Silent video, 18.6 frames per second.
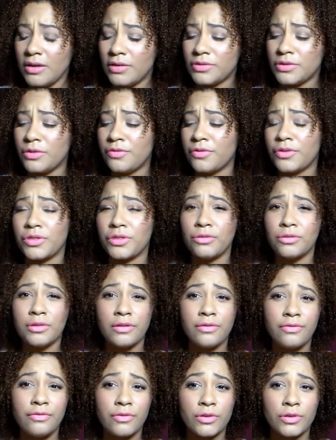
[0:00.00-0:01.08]
So for
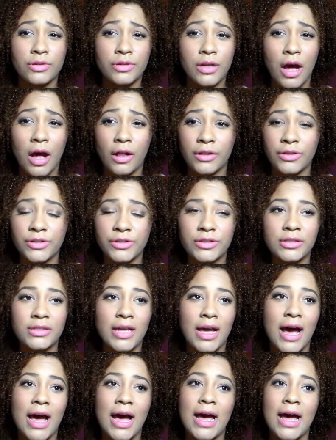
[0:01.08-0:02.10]
$34,